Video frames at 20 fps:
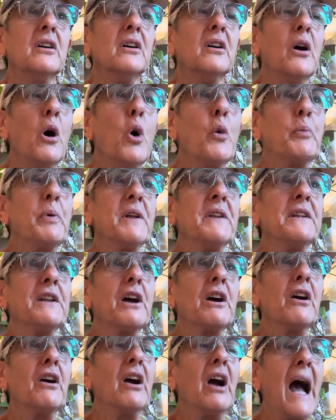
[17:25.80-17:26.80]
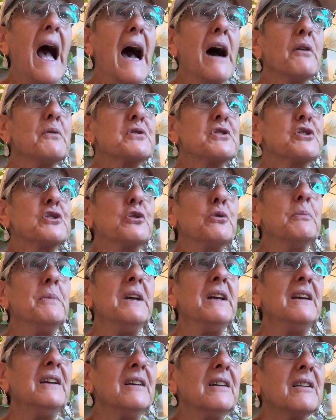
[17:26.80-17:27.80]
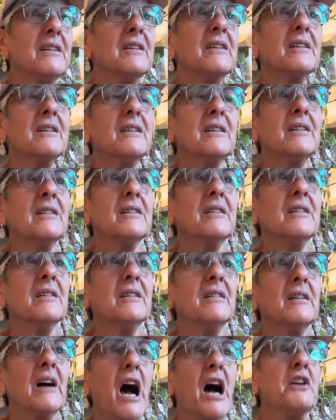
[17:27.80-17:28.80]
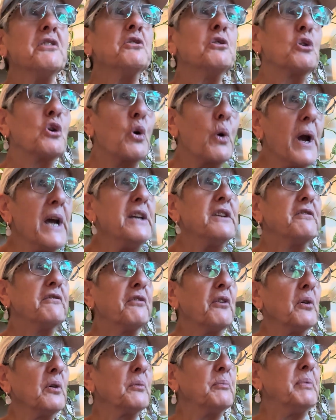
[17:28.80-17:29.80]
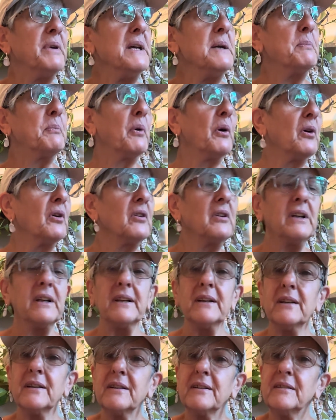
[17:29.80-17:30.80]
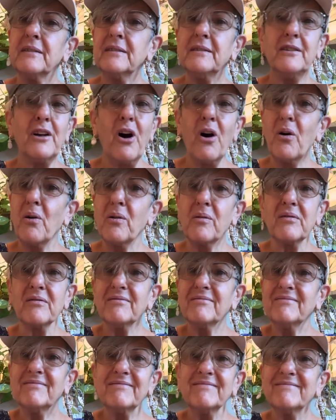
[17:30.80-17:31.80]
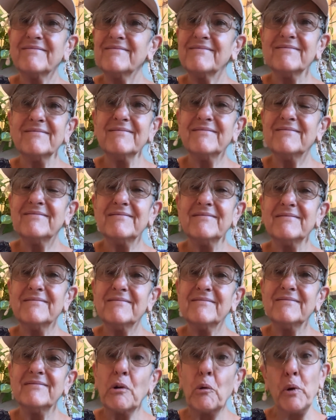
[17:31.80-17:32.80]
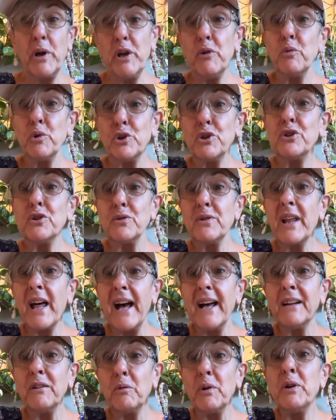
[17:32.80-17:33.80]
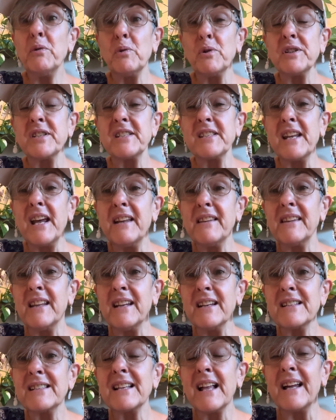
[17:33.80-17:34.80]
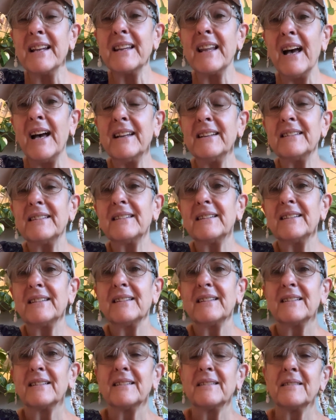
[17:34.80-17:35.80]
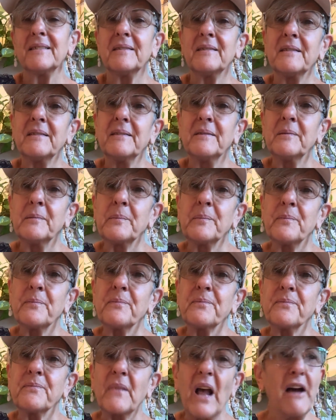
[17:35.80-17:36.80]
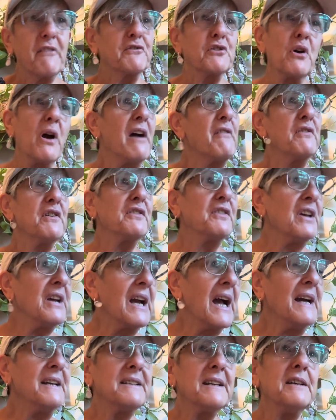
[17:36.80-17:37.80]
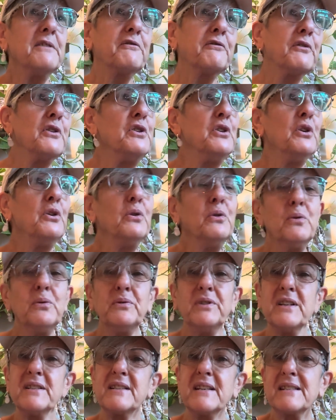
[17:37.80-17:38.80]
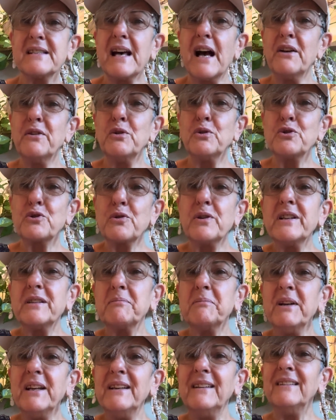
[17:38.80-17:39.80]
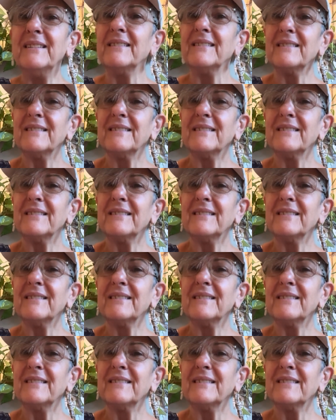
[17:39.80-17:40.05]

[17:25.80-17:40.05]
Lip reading: open their house to me. Ungrateful people." And no, we would do that. We would say things like that. "After everything I did for you, this is how you treat me?"